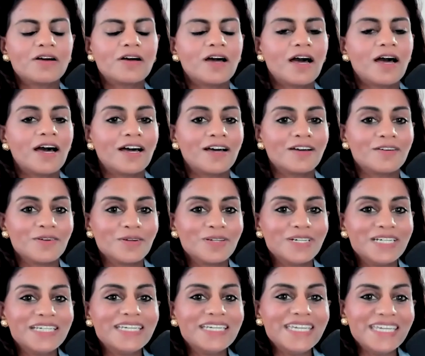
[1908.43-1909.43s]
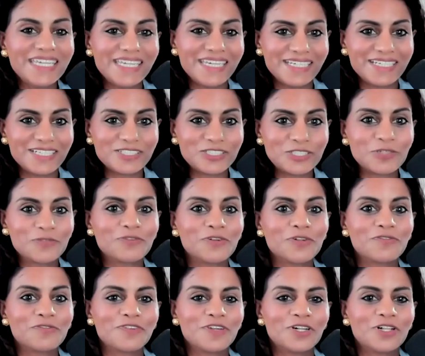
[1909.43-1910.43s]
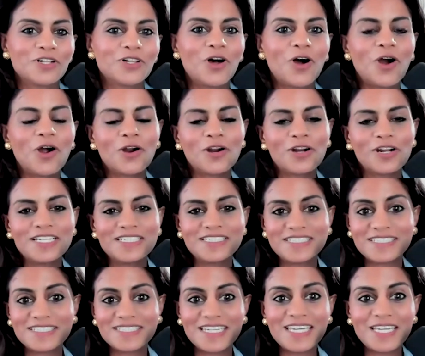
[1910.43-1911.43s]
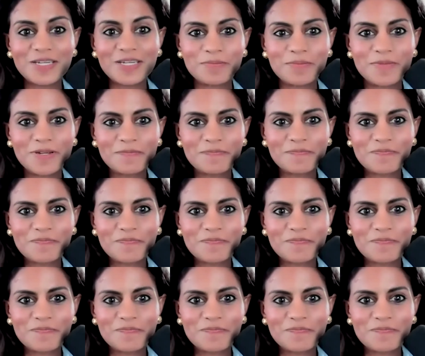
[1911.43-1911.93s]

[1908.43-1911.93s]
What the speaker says: a need to fulfill our esteem